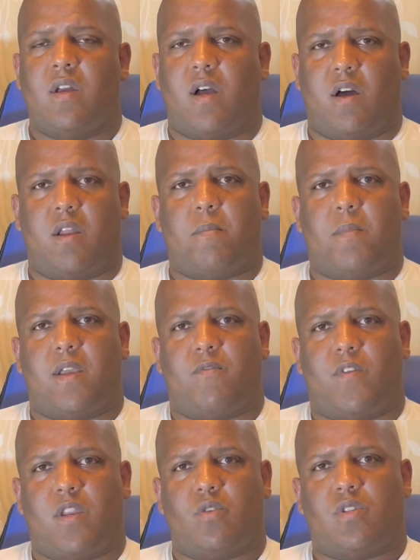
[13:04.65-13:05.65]
I'm going to make
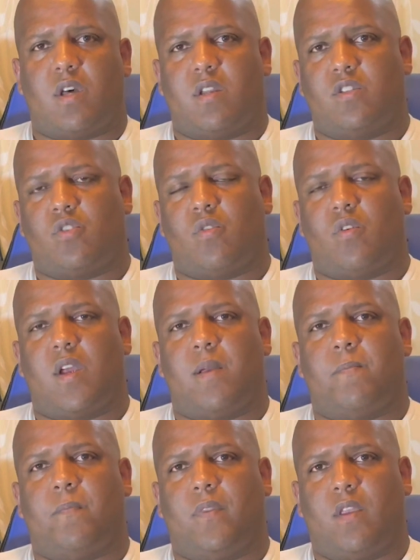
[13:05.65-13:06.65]
videos on
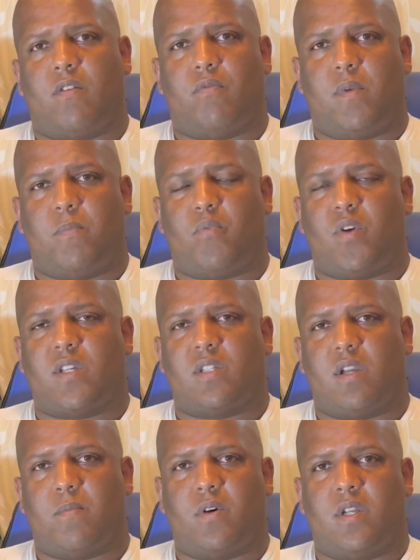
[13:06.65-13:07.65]
Instagram of me
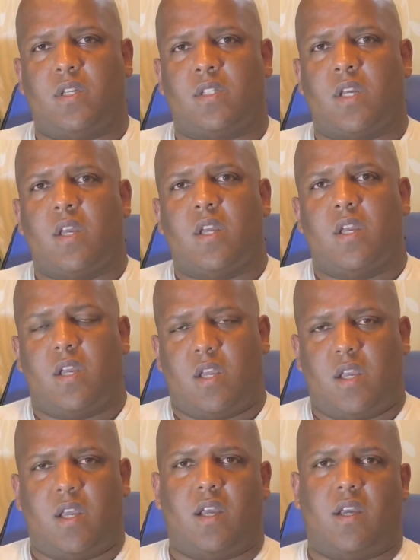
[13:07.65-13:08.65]
pressing up hoodies,
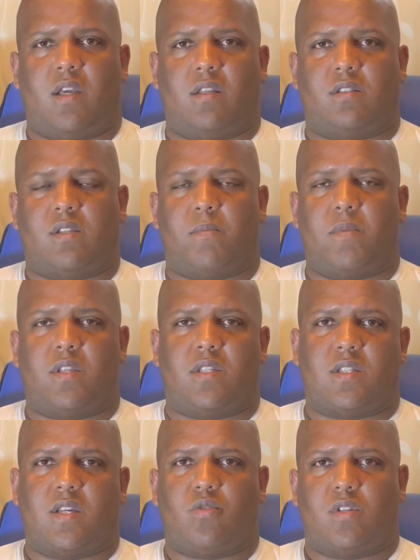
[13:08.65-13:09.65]
and some of the
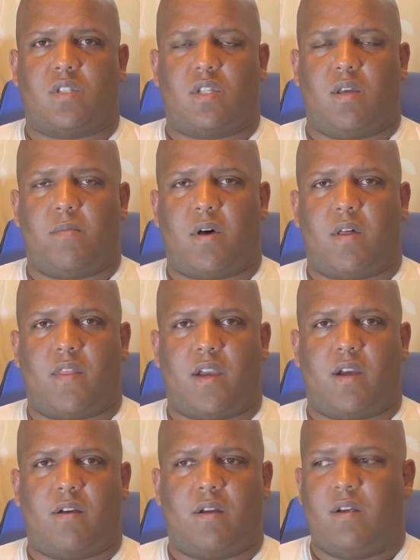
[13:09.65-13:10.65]
designs, you can see them on
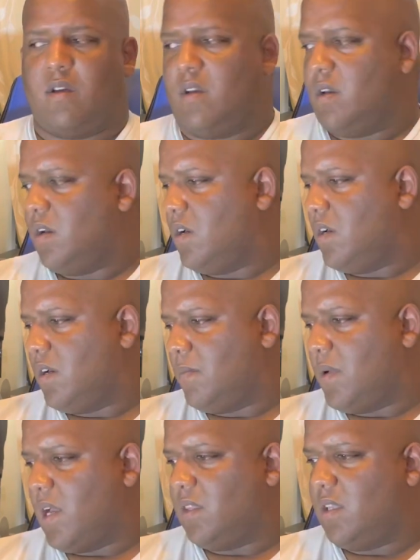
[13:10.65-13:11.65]
there.
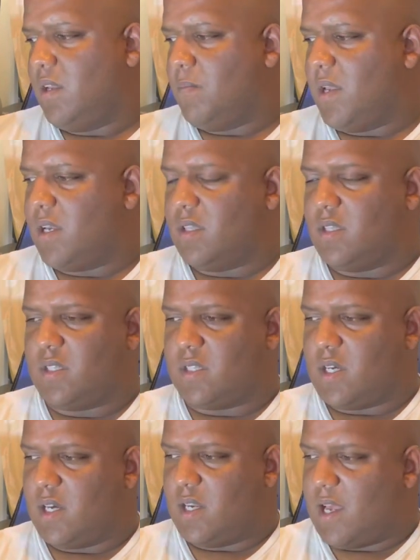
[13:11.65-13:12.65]
I did make a
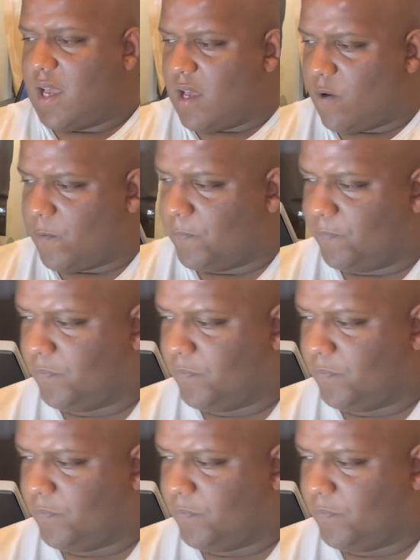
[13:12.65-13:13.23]
design now.